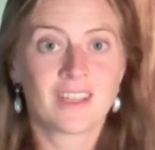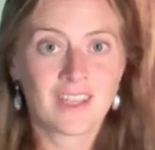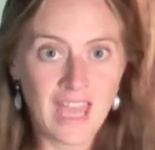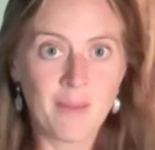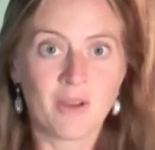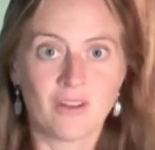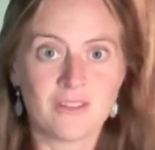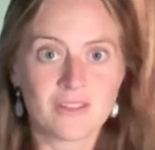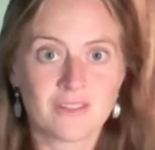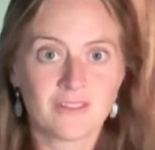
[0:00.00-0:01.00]

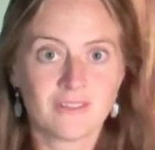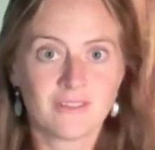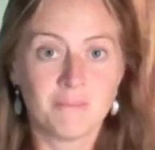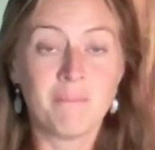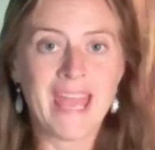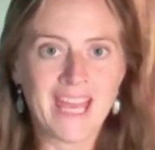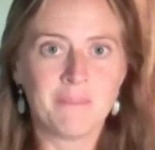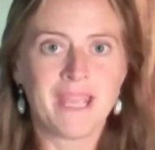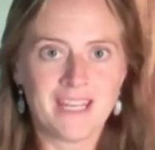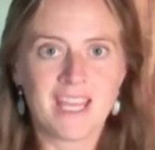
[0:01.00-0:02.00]
chemicals,
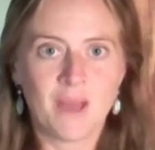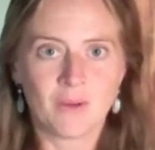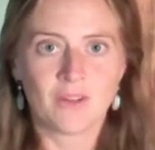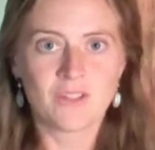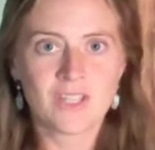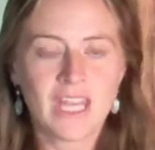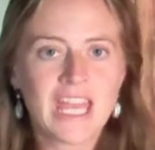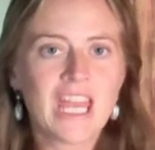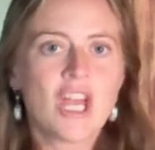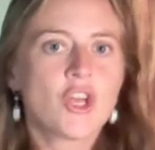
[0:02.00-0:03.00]
man-made chemicals.
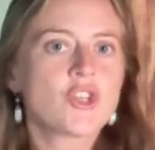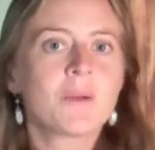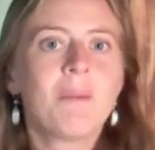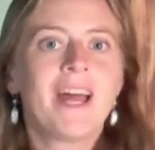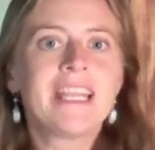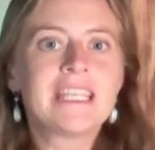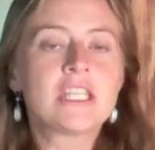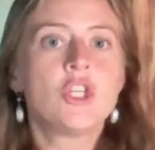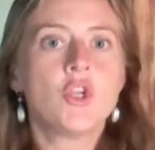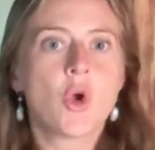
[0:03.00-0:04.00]
So your body
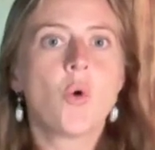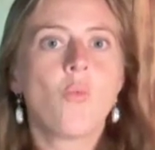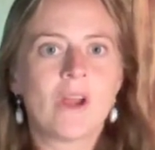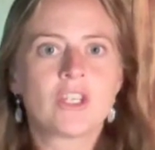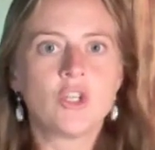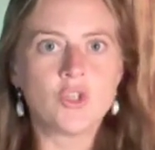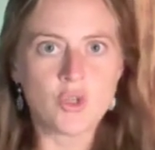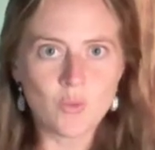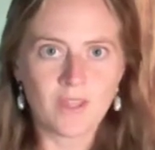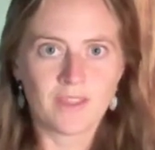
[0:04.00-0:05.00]
doesn't know what to
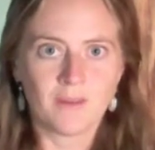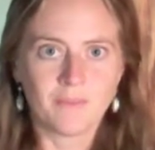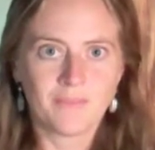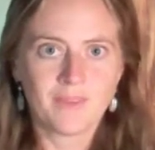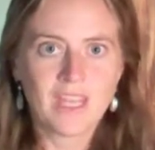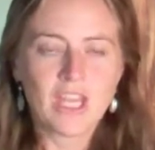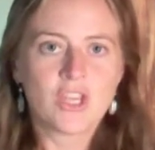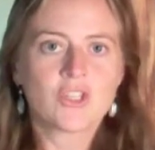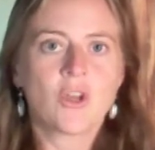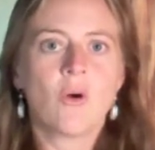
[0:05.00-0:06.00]
do with them.
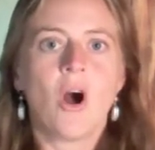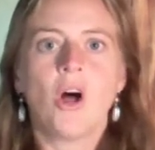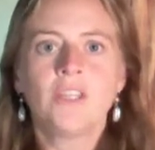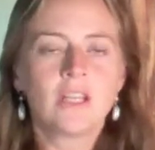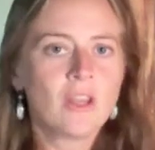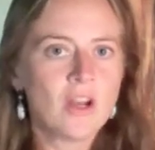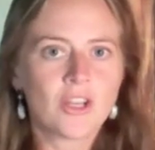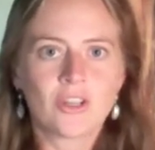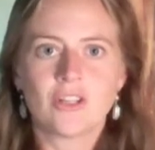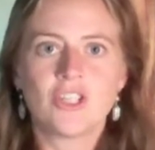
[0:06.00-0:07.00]
So all day
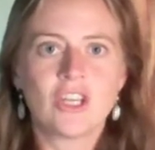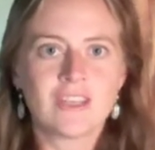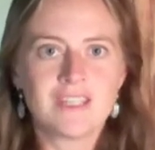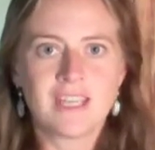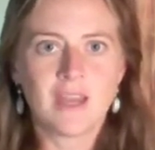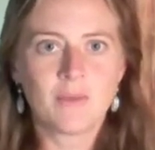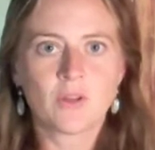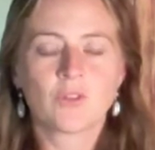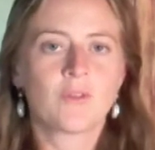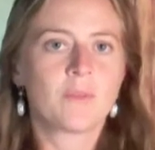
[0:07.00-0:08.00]
long, you're ingesting
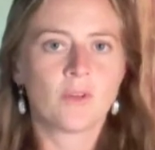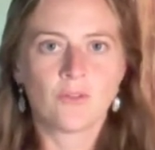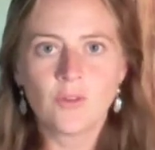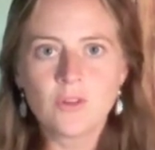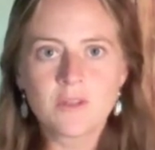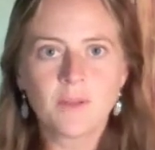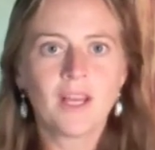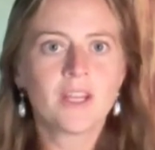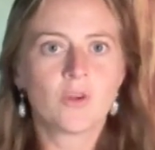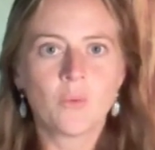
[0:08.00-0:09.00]
chemicals from your food
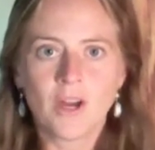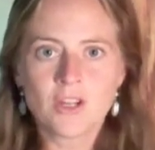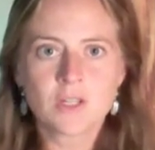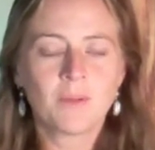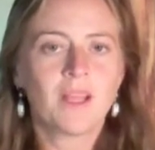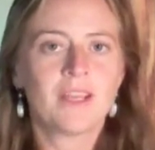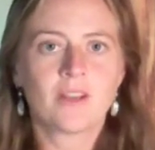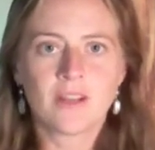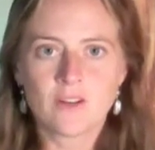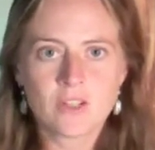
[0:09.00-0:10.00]
supply, your water supply,
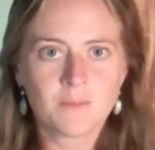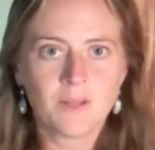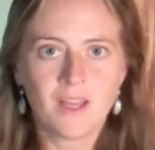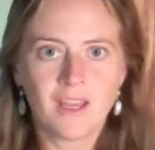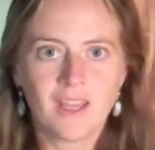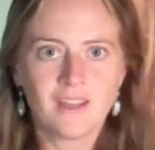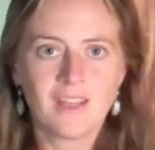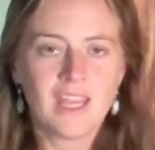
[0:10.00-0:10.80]
your air supply.